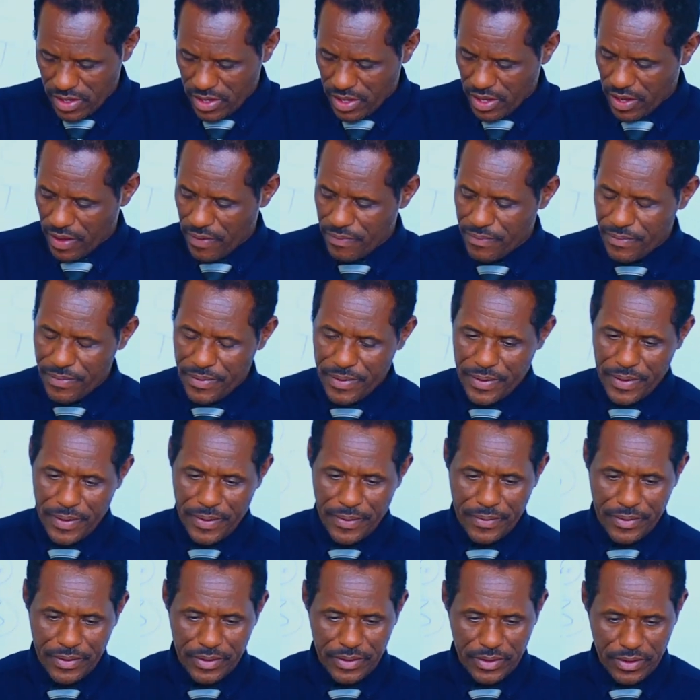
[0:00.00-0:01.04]
and
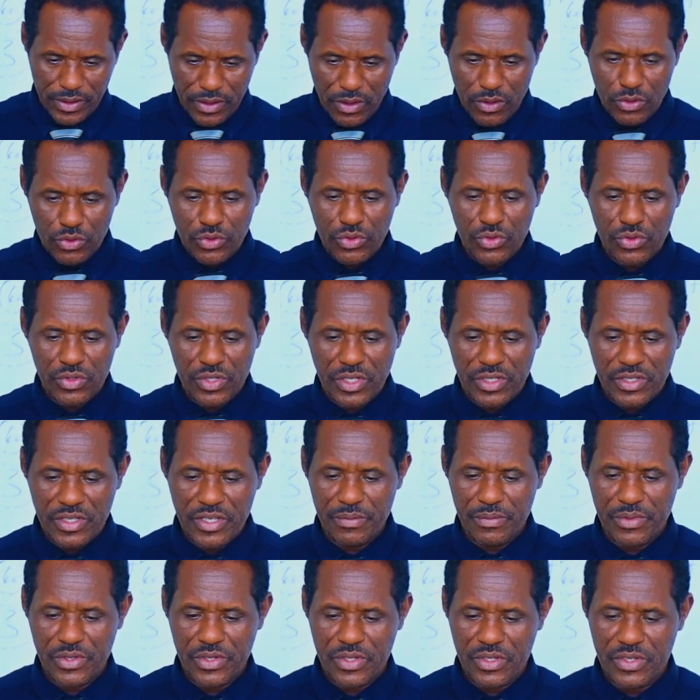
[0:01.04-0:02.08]
grow to the
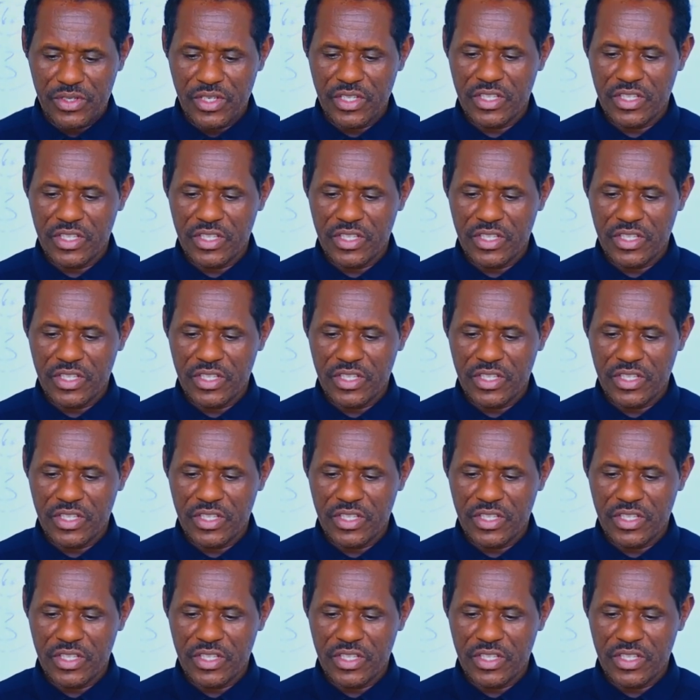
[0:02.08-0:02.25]
teams.